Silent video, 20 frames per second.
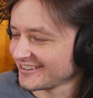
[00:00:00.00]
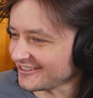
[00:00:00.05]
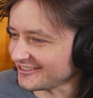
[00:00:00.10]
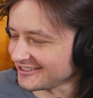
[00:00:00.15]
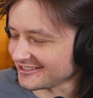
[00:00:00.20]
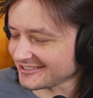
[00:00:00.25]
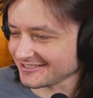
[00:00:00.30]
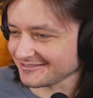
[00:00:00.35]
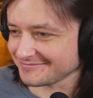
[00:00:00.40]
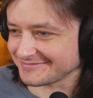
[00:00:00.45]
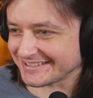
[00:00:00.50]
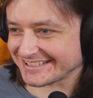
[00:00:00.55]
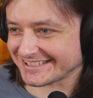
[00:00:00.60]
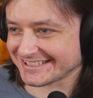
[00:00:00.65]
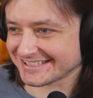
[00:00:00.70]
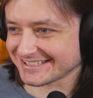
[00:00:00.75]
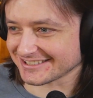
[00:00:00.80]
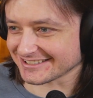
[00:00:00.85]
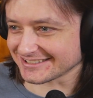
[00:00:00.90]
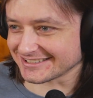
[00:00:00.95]
Oh my
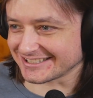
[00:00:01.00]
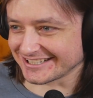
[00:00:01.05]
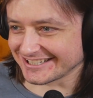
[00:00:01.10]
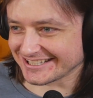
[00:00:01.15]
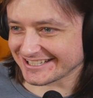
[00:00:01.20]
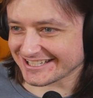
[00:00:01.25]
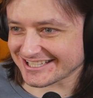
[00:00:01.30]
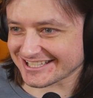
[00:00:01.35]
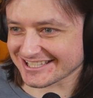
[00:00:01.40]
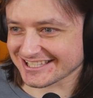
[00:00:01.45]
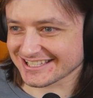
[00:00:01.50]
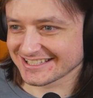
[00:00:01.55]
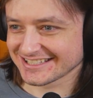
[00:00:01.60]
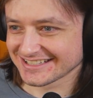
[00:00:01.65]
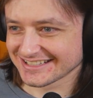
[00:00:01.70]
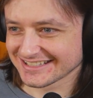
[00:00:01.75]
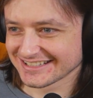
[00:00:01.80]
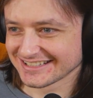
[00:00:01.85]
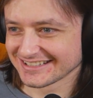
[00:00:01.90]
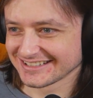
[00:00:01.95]
goodness.
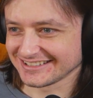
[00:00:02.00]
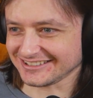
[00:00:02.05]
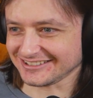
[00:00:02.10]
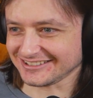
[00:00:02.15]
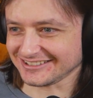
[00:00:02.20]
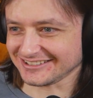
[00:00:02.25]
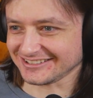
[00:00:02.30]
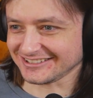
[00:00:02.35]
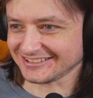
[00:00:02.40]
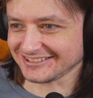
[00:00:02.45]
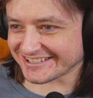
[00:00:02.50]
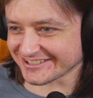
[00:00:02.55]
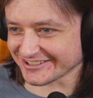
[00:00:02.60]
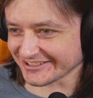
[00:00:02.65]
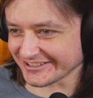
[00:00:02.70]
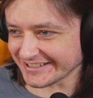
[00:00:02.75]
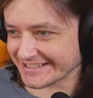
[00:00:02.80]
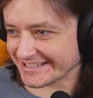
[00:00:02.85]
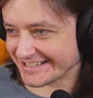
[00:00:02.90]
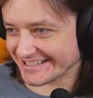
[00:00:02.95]
Oh my
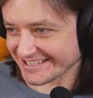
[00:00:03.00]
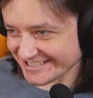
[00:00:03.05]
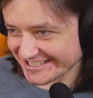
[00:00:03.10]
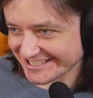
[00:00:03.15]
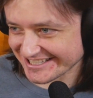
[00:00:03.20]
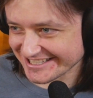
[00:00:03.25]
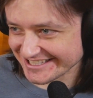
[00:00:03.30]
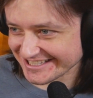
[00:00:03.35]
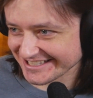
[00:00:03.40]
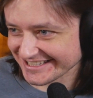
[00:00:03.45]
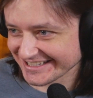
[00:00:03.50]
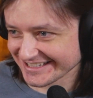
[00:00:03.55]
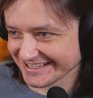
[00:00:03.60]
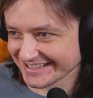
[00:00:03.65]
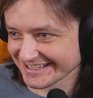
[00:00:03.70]
goodness.